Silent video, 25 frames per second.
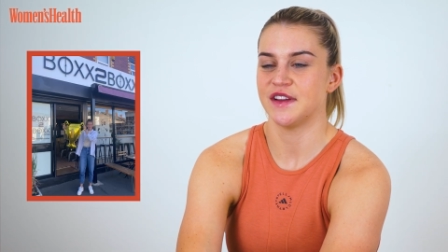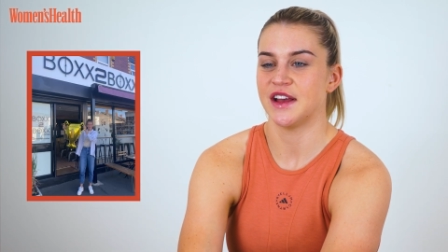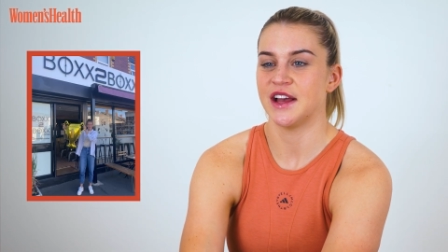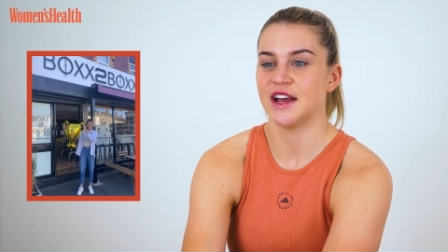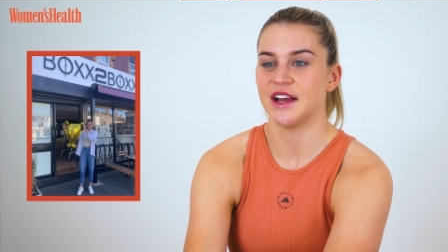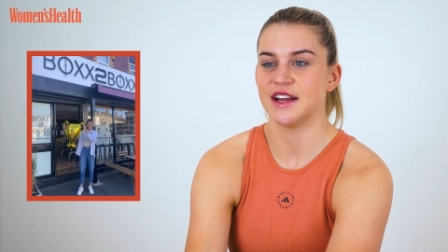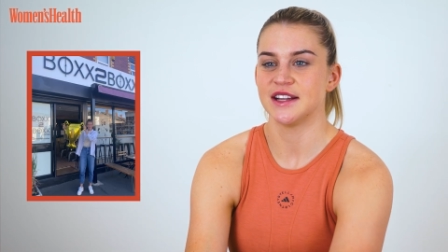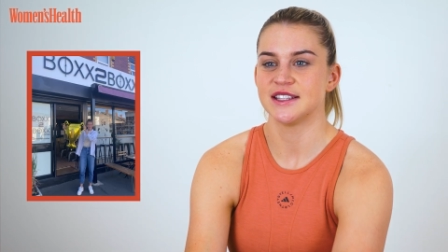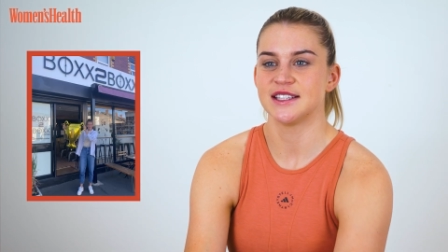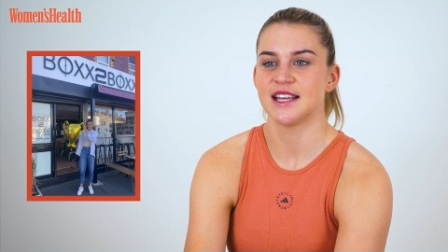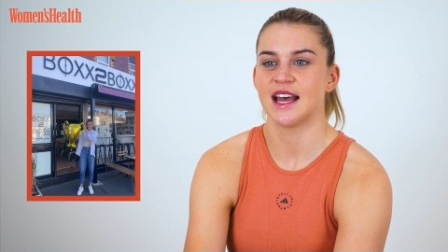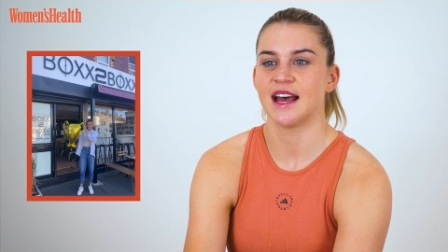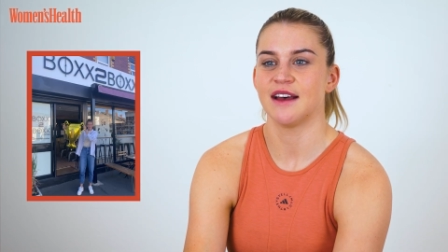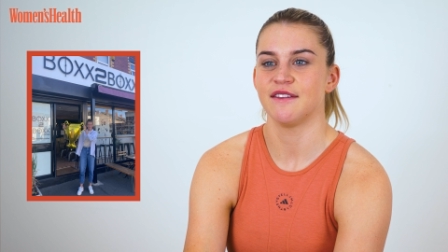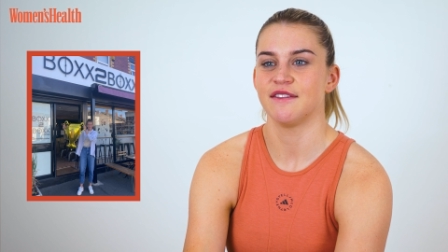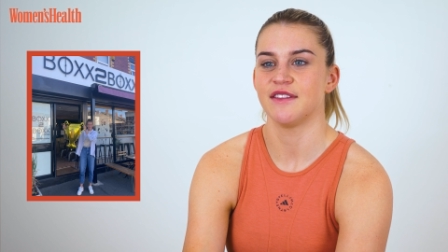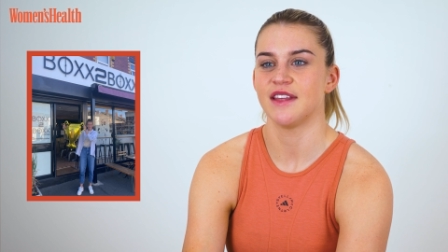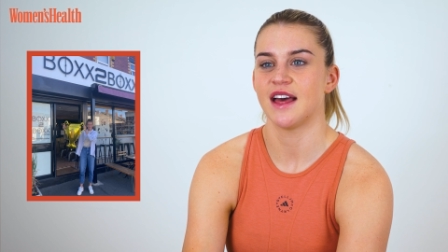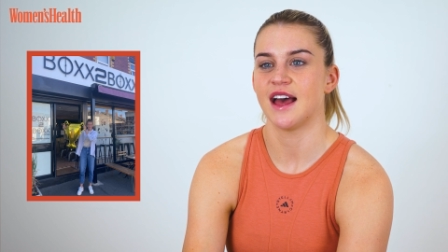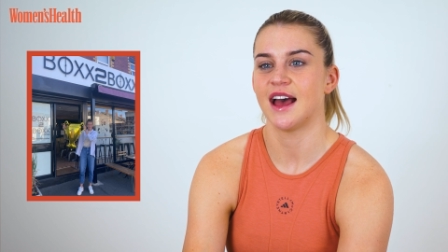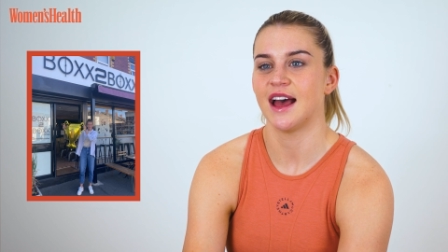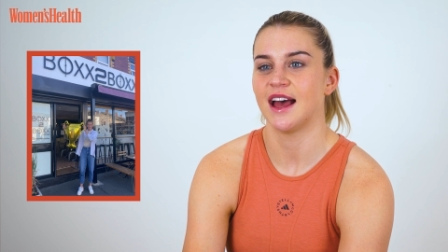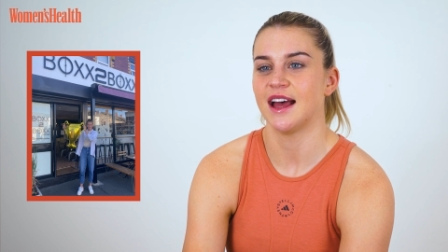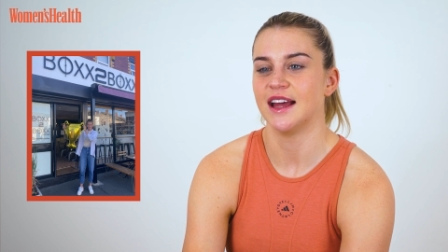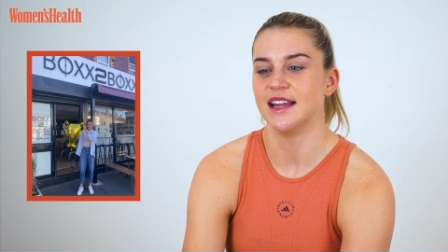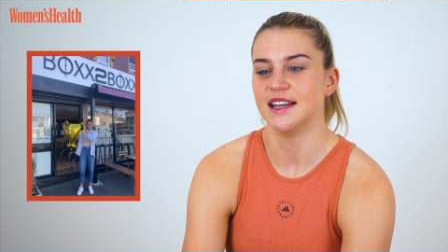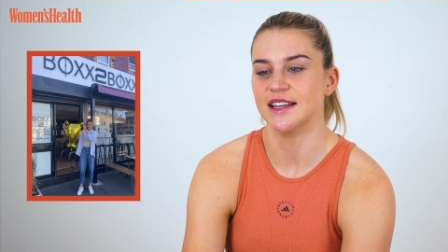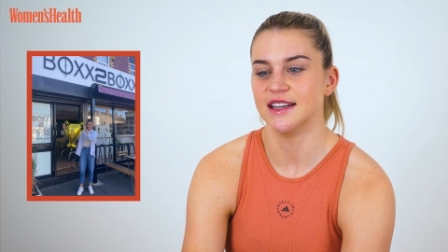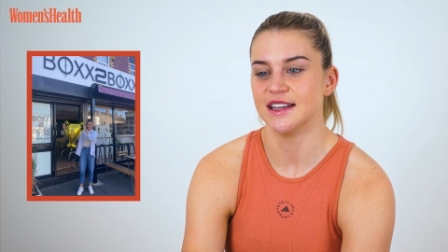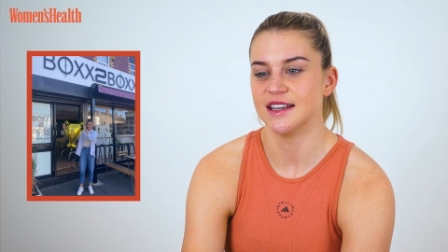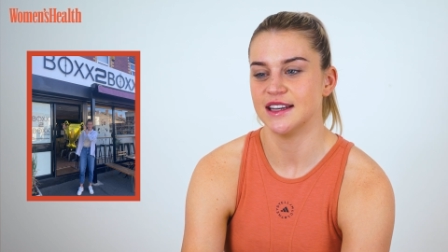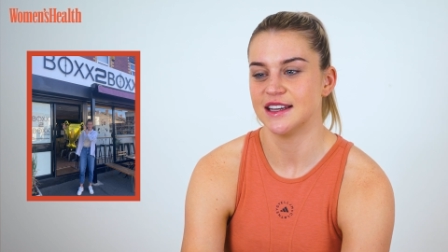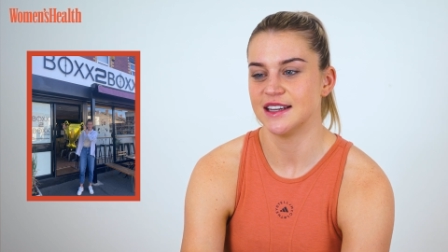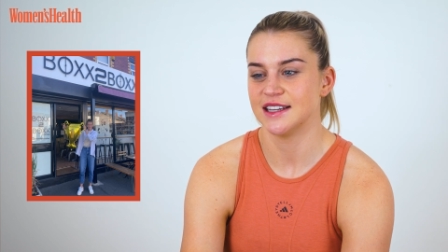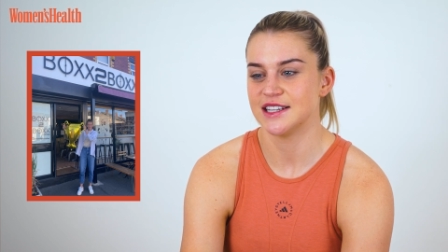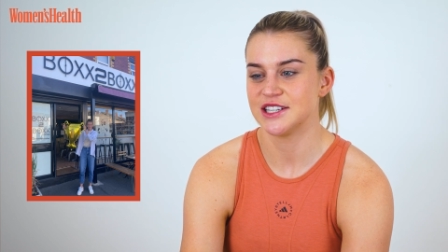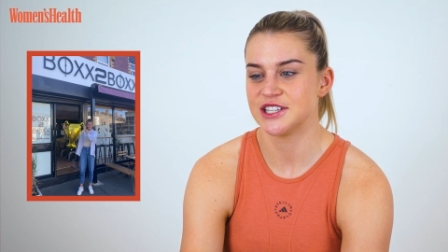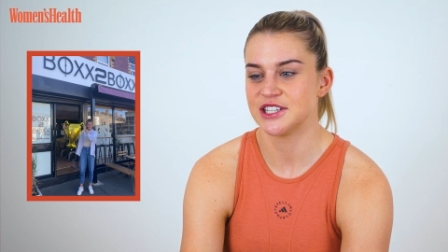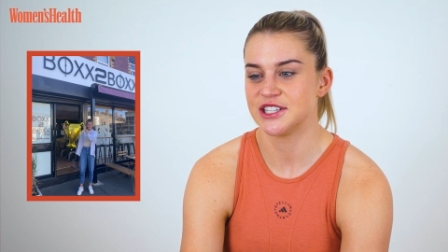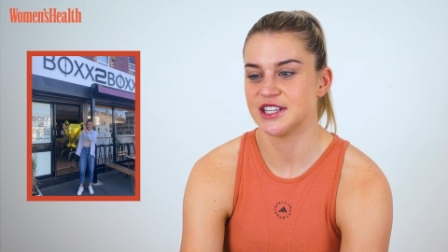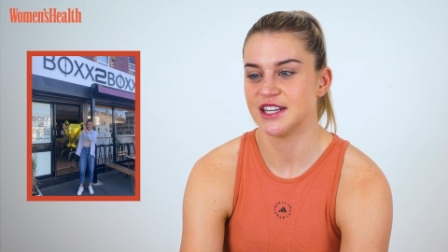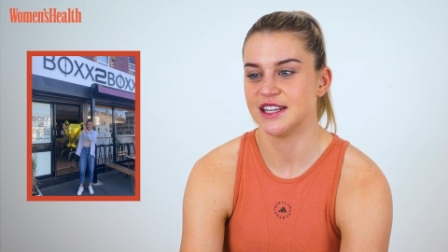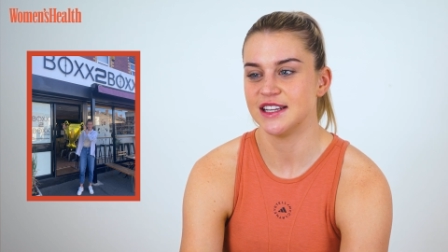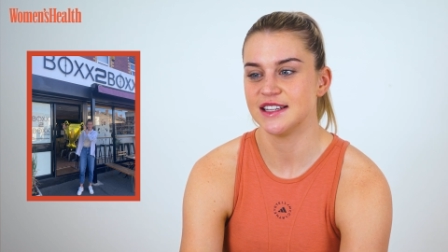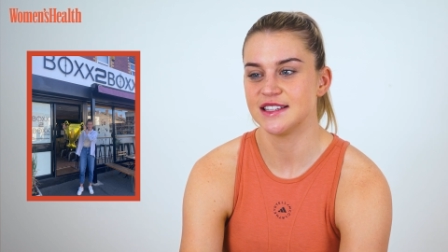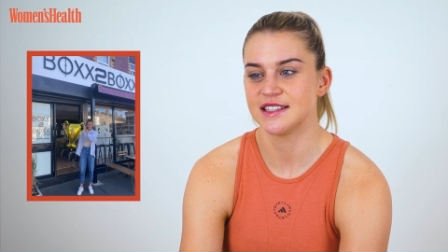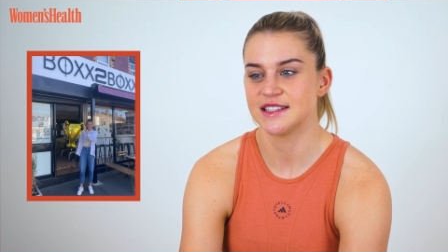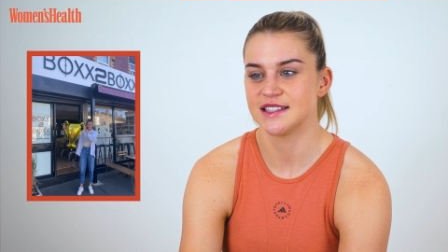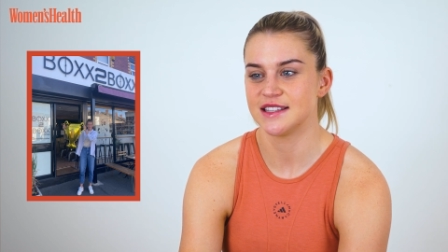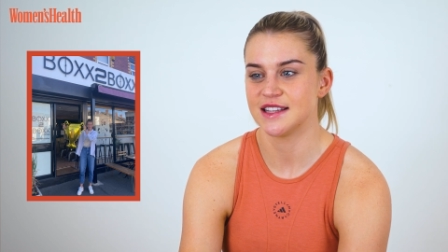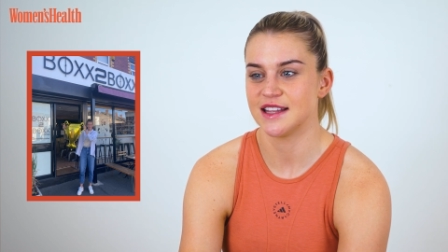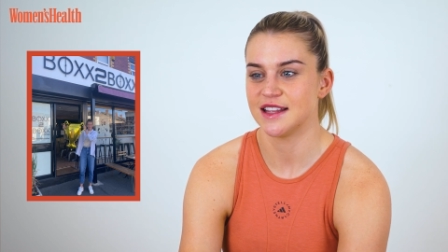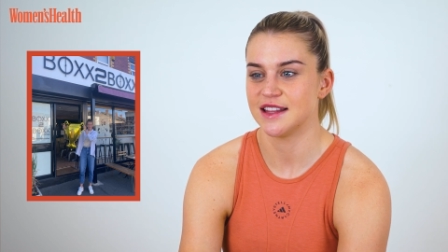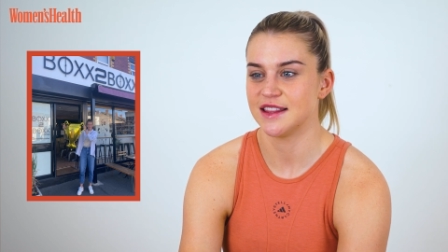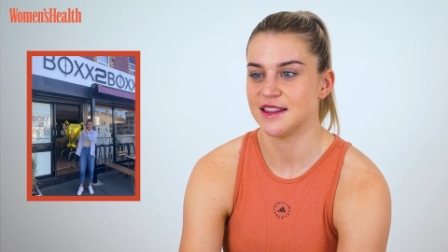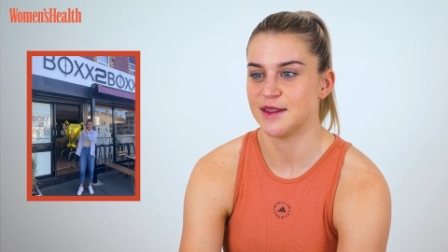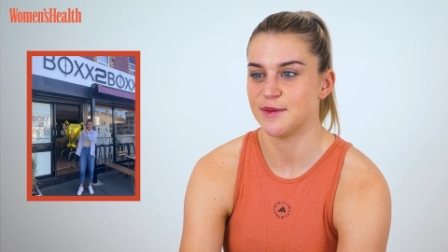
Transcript: for her to have that, and she's